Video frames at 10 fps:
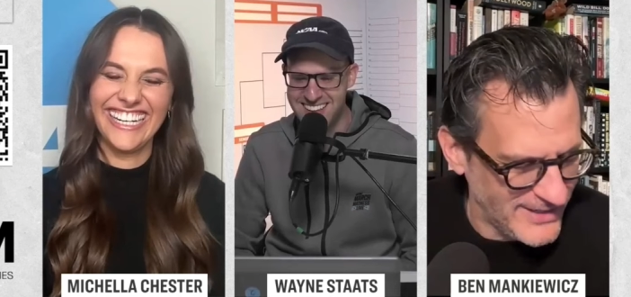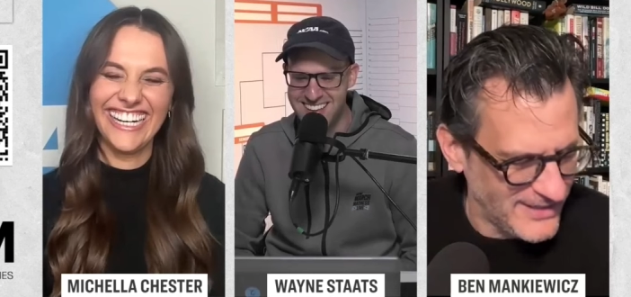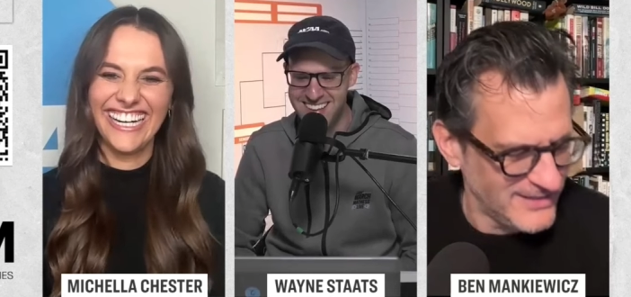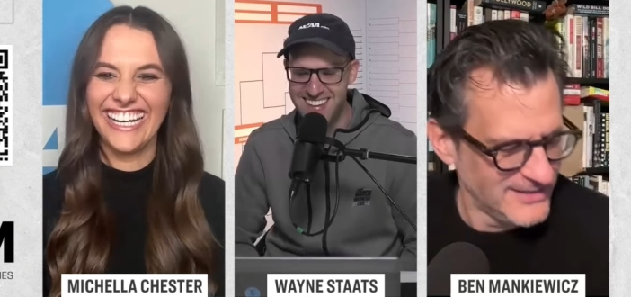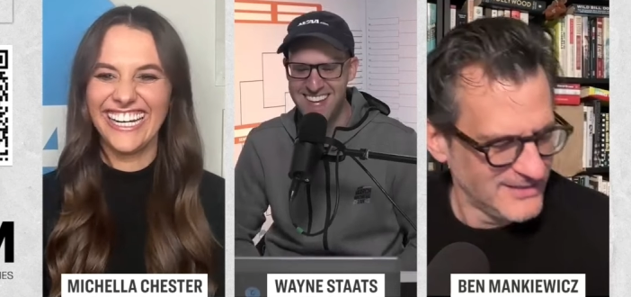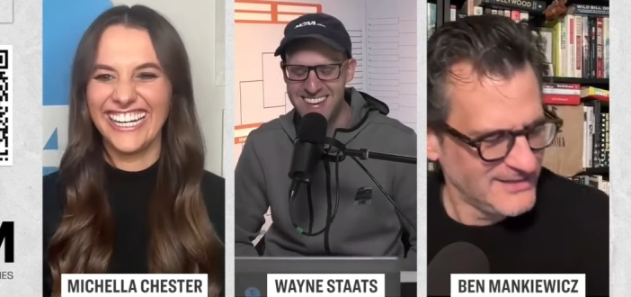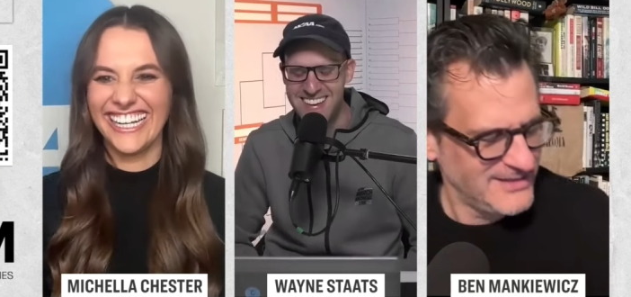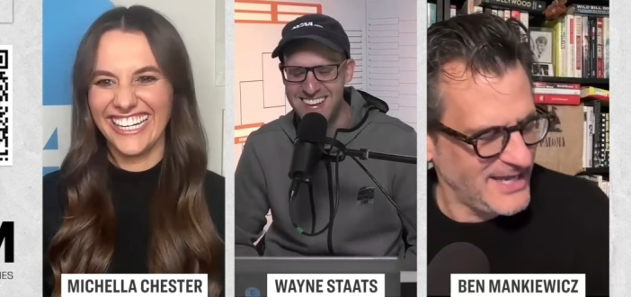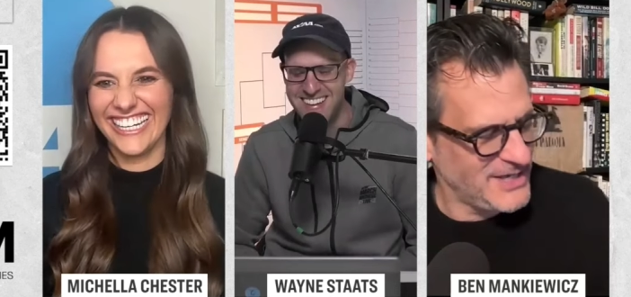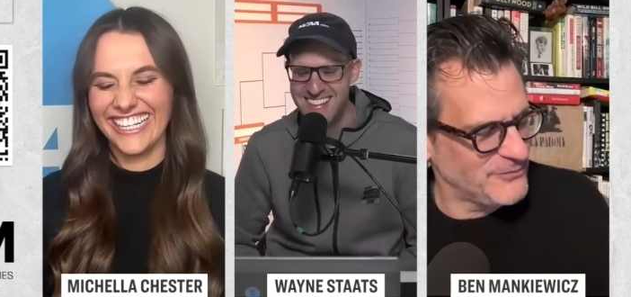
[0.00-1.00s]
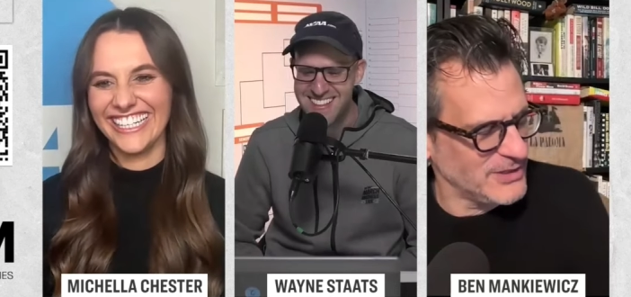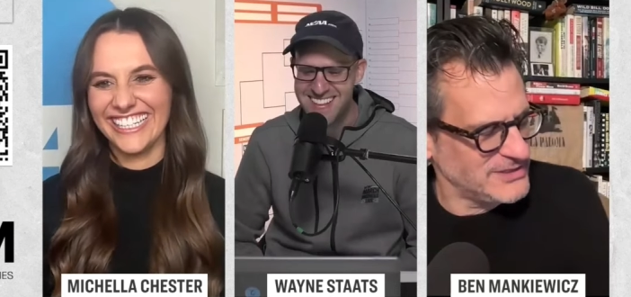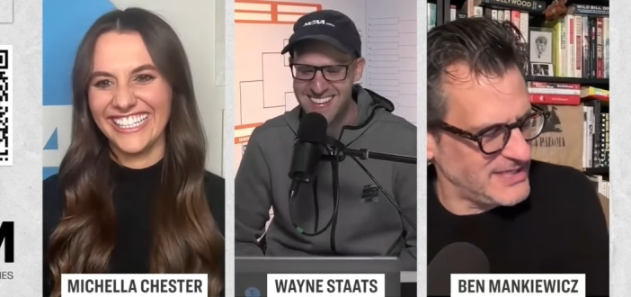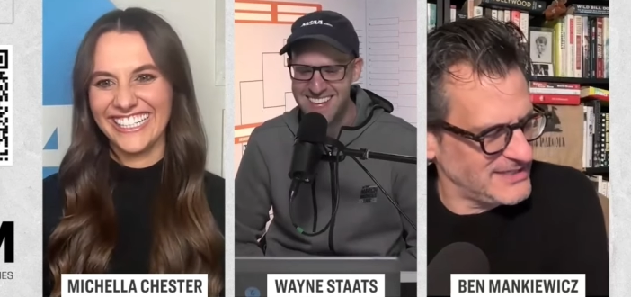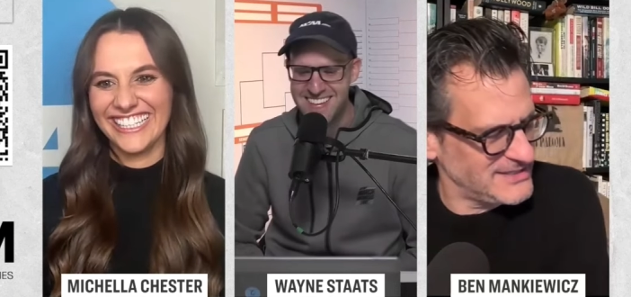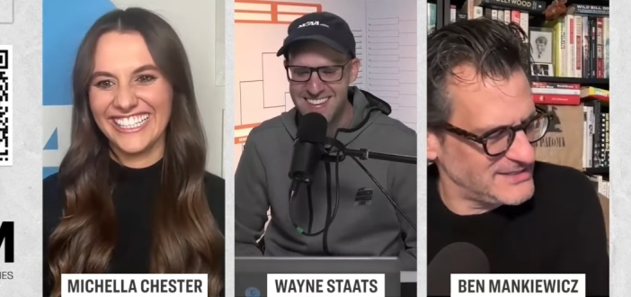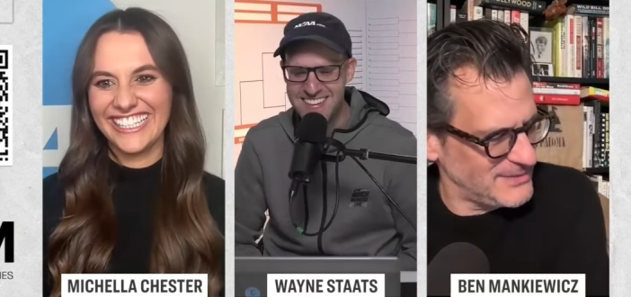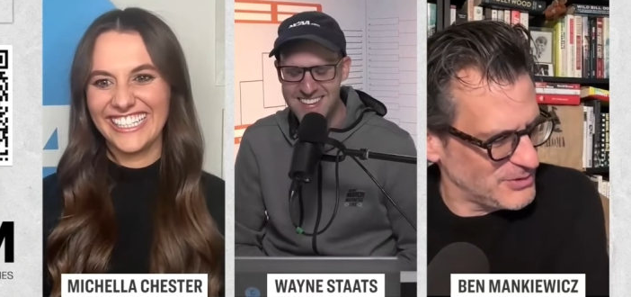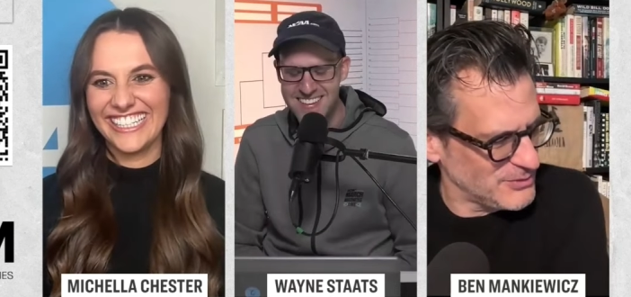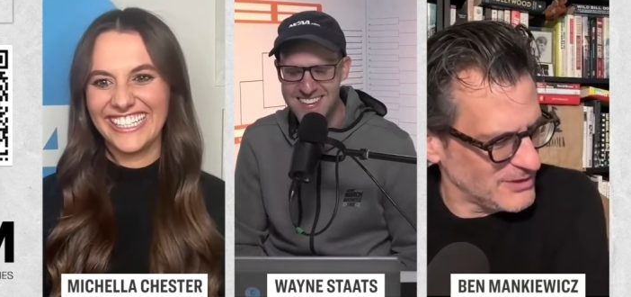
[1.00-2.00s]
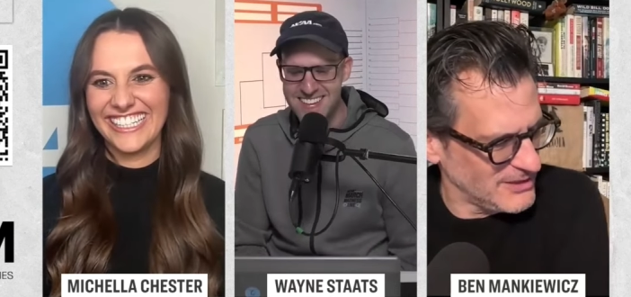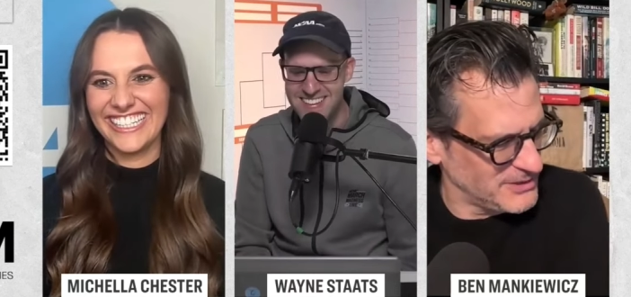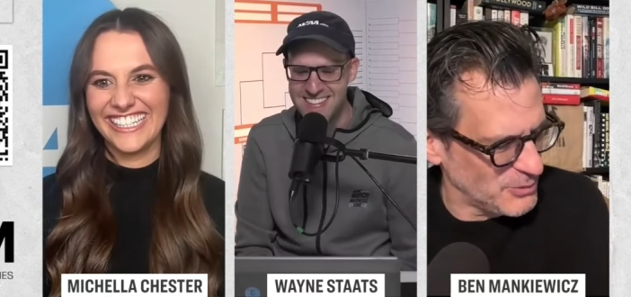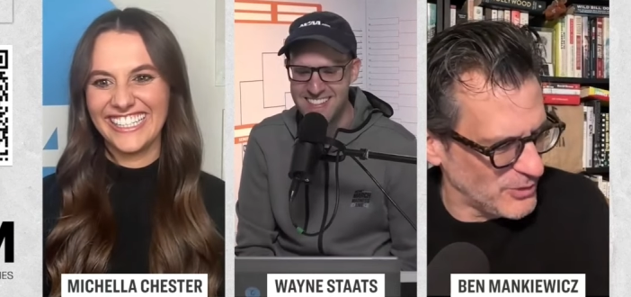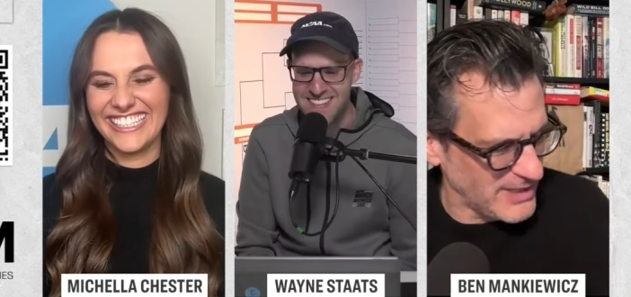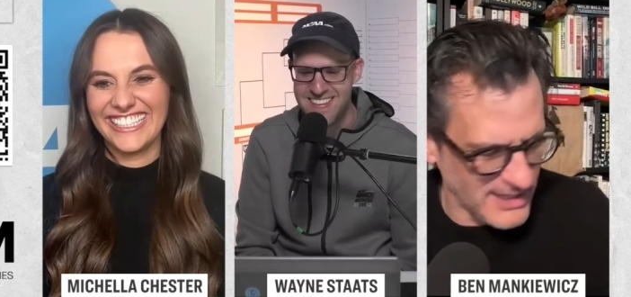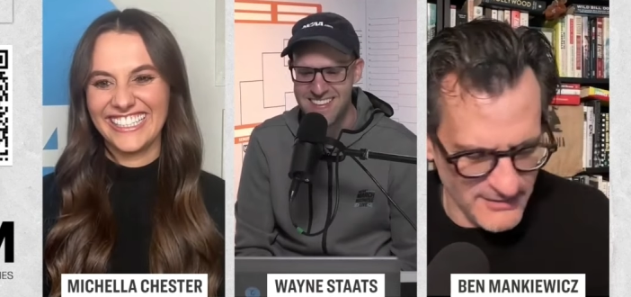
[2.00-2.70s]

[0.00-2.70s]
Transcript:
Speaker 1: I uh, thank you for setting this up so early in the morning.